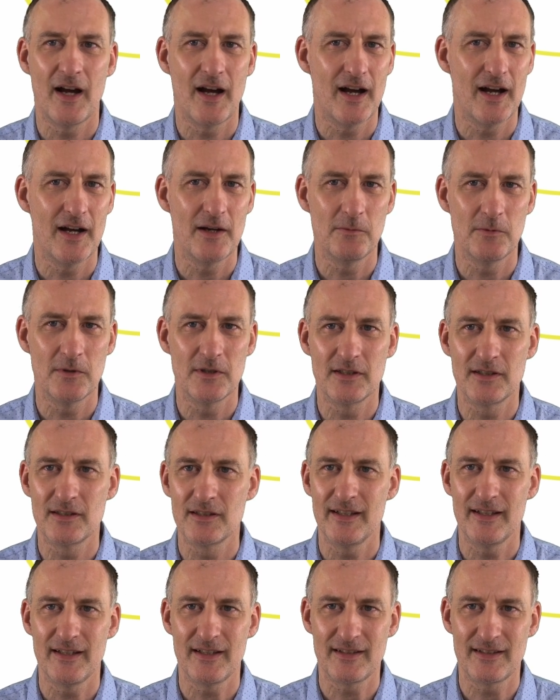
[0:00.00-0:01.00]
I was
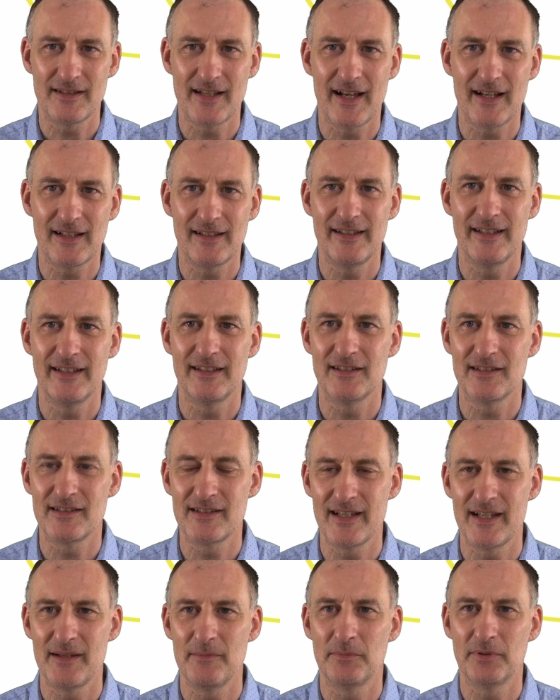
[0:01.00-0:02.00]
exactly in the
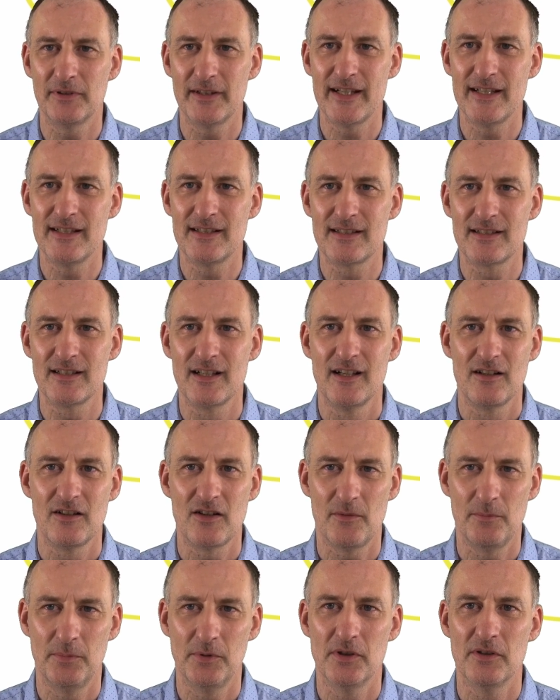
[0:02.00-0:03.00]
same place a
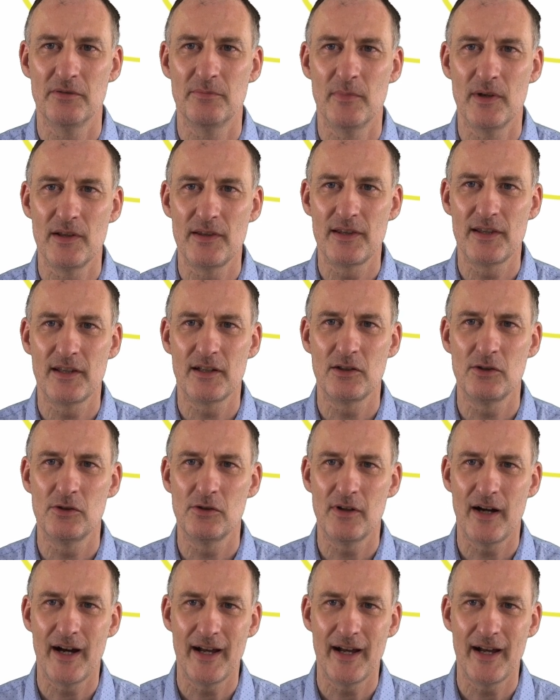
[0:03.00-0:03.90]
couple of months ago.